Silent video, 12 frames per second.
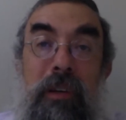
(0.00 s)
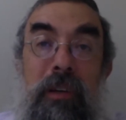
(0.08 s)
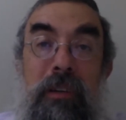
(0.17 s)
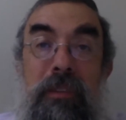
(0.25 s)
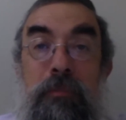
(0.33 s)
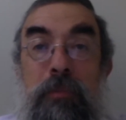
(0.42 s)

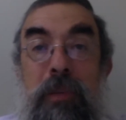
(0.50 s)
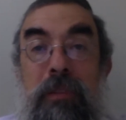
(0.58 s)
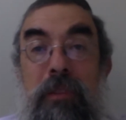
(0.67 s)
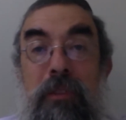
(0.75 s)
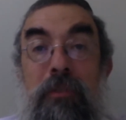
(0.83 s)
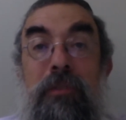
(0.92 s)
Torah
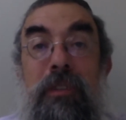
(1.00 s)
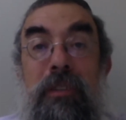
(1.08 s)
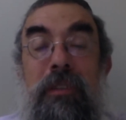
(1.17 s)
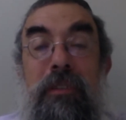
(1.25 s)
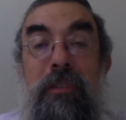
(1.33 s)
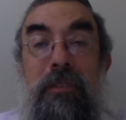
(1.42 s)
study.
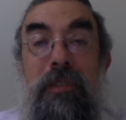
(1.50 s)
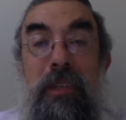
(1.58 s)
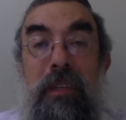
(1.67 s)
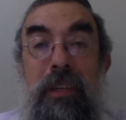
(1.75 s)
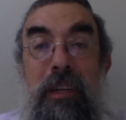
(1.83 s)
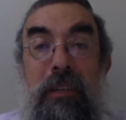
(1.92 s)

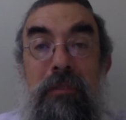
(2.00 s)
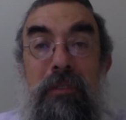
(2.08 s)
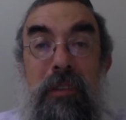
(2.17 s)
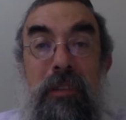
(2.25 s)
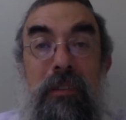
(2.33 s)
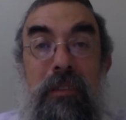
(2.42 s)
Rabbi
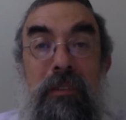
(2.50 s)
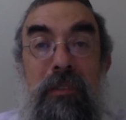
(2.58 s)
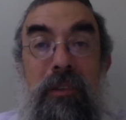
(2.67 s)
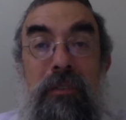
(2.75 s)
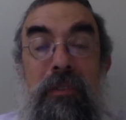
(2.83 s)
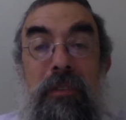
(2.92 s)
Shimon Bar
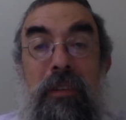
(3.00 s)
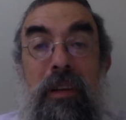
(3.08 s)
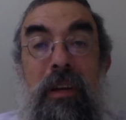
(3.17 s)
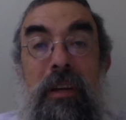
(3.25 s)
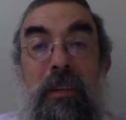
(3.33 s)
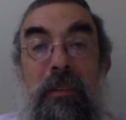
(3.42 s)
Yochai
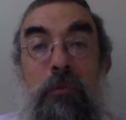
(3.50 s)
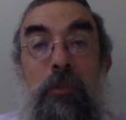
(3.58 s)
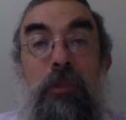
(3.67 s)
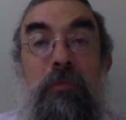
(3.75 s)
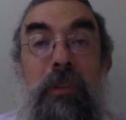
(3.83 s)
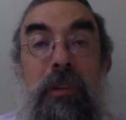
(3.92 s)
spent
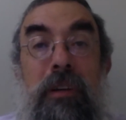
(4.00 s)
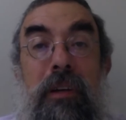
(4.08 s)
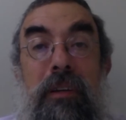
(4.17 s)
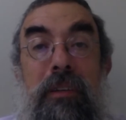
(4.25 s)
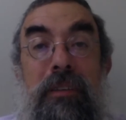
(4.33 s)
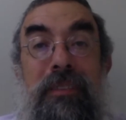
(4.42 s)
13 years in
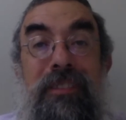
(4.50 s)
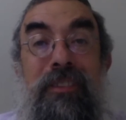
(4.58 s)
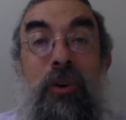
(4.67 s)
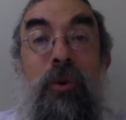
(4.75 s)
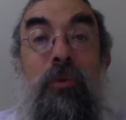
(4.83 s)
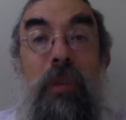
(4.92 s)
a cave
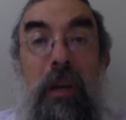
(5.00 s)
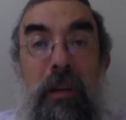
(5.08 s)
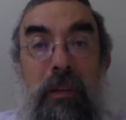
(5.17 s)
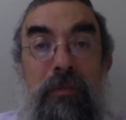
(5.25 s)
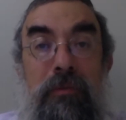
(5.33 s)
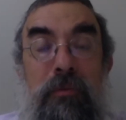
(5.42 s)
studying
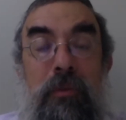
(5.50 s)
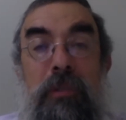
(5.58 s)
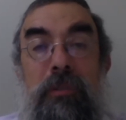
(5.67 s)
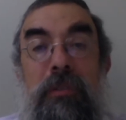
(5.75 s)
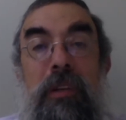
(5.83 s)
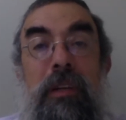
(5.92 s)
Torah.
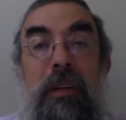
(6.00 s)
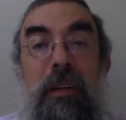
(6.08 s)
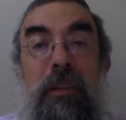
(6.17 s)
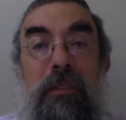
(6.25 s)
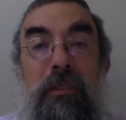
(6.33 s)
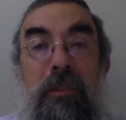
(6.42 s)
Rabbi
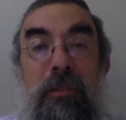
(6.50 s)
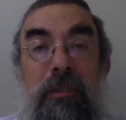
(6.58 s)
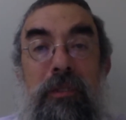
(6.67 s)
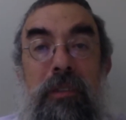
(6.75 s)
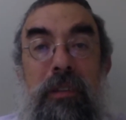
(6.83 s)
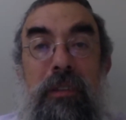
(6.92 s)
Shimon Bar
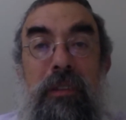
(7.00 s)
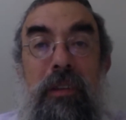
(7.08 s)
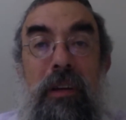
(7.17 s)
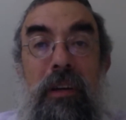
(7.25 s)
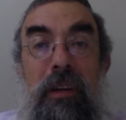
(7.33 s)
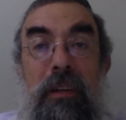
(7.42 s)

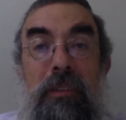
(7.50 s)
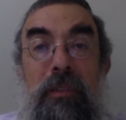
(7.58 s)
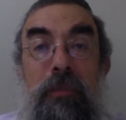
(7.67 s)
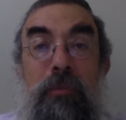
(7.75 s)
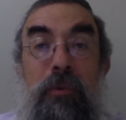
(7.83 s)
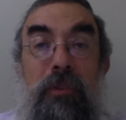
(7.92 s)
Yochai's whole
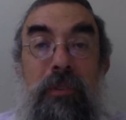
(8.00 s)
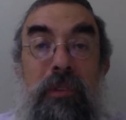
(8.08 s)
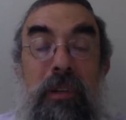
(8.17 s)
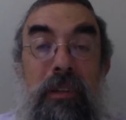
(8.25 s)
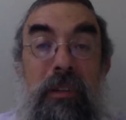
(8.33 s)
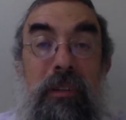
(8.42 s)
life
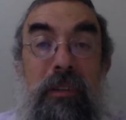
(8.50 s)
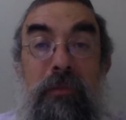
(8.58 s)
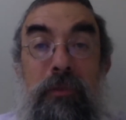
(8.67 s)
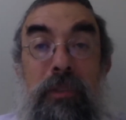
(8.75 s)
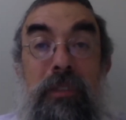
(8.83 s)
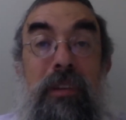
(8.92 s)
was
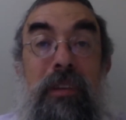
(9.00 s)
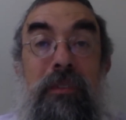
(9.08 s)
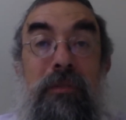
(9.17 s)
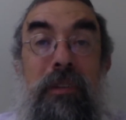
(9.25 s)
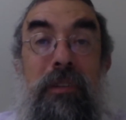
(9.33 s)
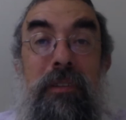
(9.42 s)
dedicated to
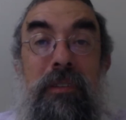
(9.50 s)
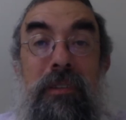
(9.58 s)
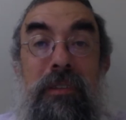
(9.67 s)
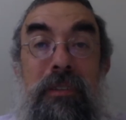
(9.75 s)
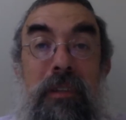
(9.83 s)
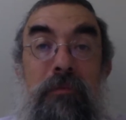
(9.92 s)
Torah study,
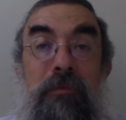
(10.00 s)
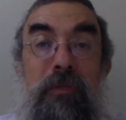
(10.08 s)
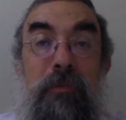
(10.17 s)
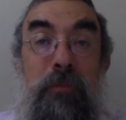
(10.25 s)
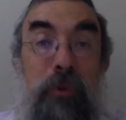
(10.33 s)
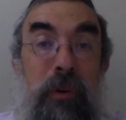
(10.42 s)

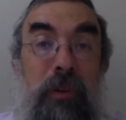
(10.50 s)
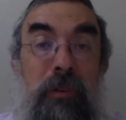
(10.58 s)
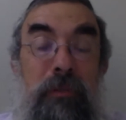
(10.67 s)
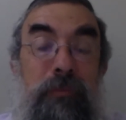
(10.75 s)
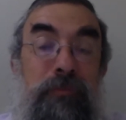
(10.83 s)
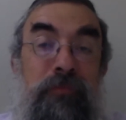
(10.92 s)
to the
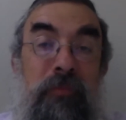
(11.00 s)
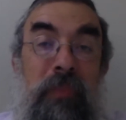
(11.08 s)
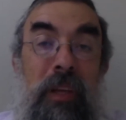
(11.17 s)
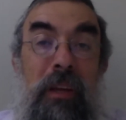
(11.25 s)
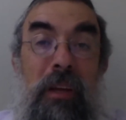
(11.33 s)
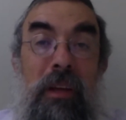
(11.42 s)
point that
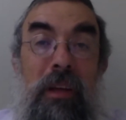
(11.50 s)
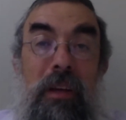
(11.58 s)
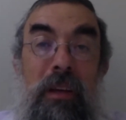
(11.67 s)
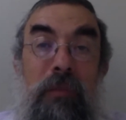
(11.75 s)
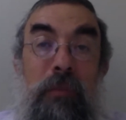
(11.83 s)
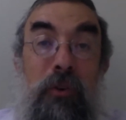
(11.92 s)
he was
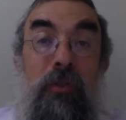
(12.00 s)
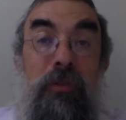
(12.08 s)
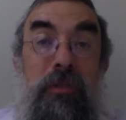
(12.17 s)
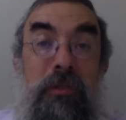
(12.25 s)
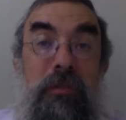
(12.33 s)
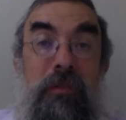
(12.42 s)

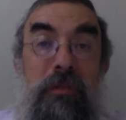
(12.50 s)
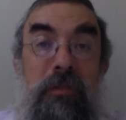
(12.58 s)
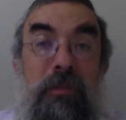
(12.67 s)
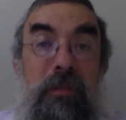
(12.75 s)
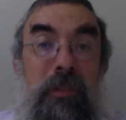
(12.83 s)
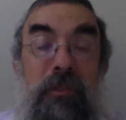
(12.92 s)
exempt
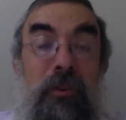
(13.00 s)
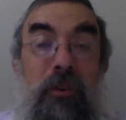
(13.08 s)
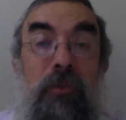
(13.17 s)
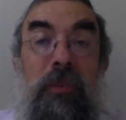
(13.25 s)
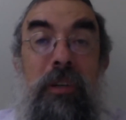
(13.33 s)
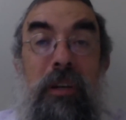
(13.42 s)
from
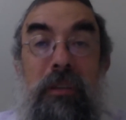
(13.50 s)
prayer.